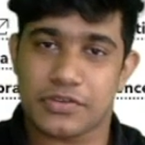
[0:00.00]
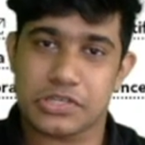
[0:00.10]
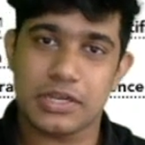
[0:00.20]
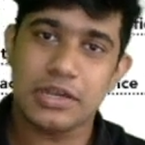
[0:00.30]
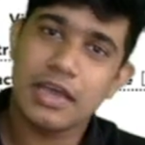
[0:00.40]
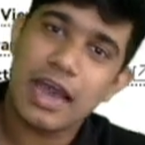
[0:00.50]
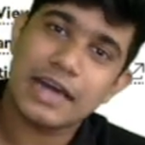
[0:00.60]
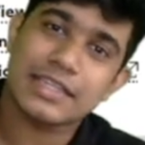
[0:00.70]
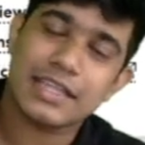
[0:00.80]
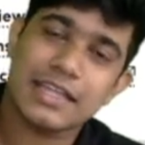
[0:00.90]
profession.
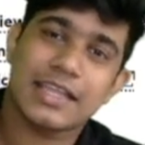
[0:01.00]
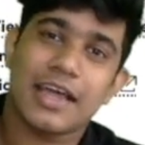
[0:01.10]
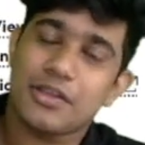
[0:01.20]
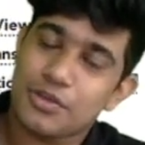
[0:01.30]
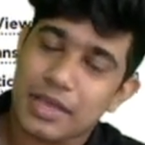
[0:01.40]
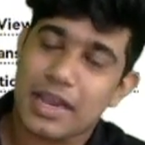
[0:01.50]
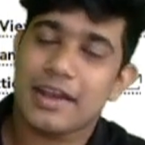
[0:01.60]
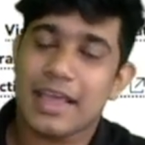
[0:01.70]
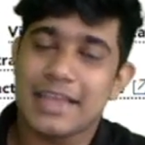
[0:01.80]
Other than that, you can have